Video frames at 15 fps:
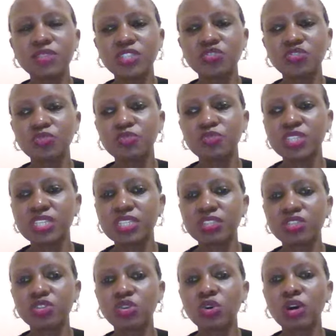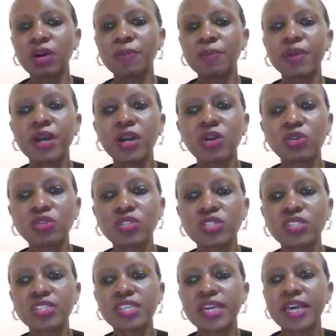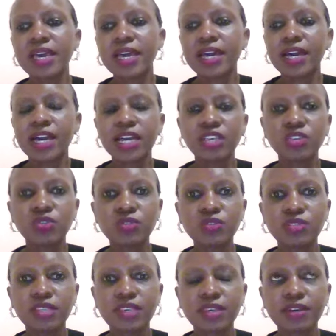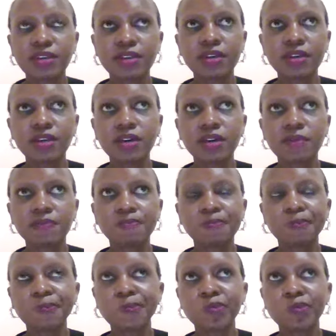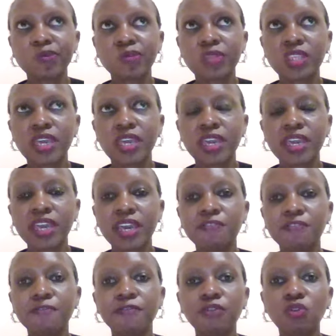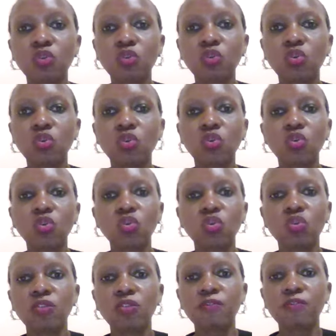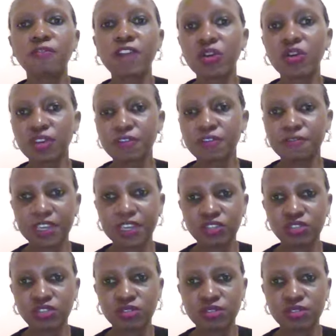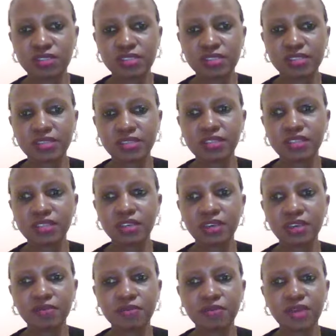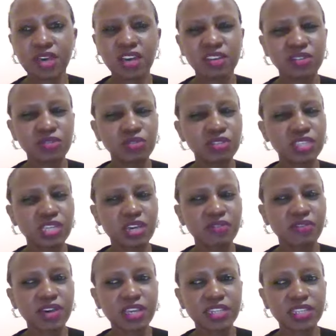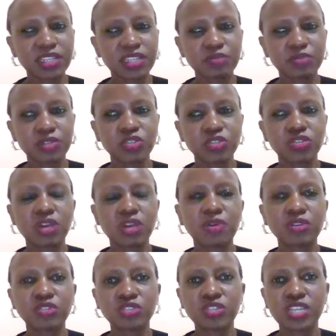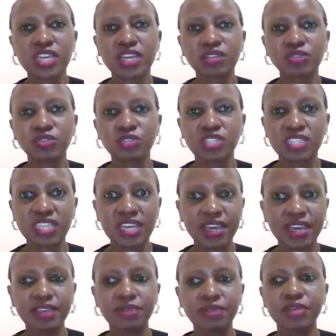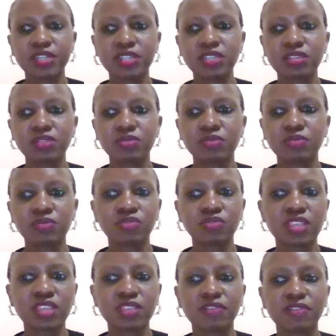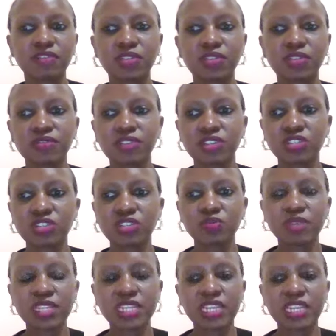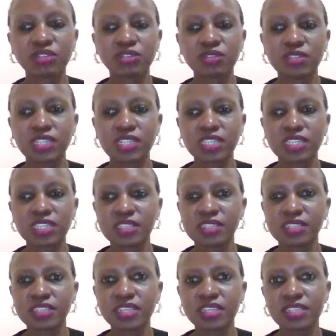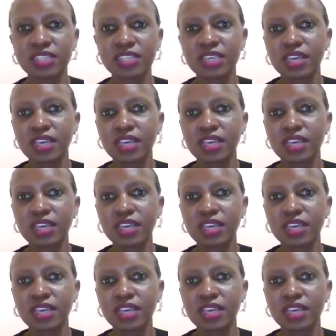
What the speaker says: distributors talk about using care for fungal infections. I don't think I've had anybody talk about UTI, but rather fungal infections. But like Dr. ESEZA said,